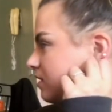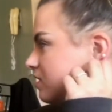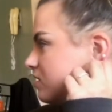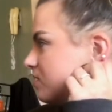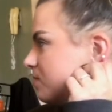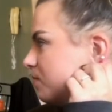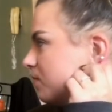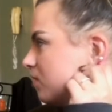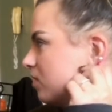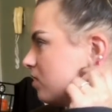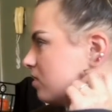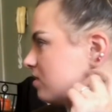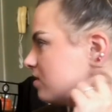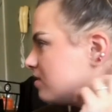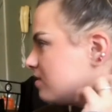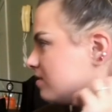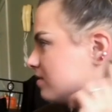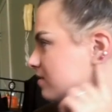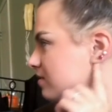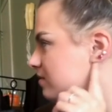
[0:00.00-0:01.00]
Is it burnt?
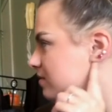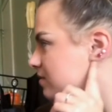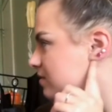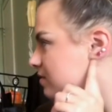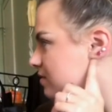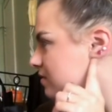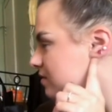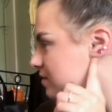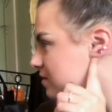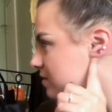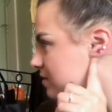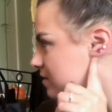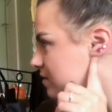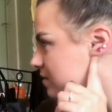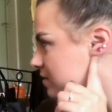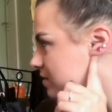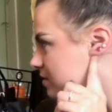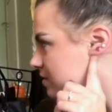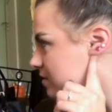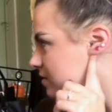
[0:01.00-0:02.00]

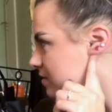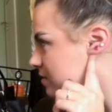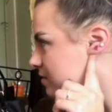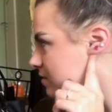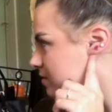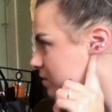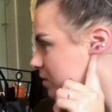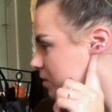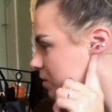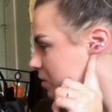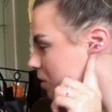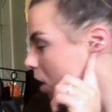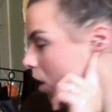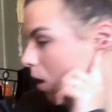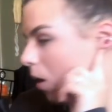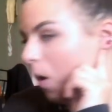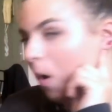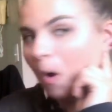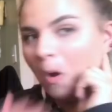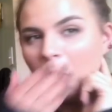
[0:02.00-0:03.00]
Yep. Very
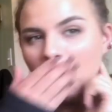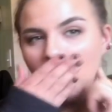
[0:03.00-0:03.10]
much.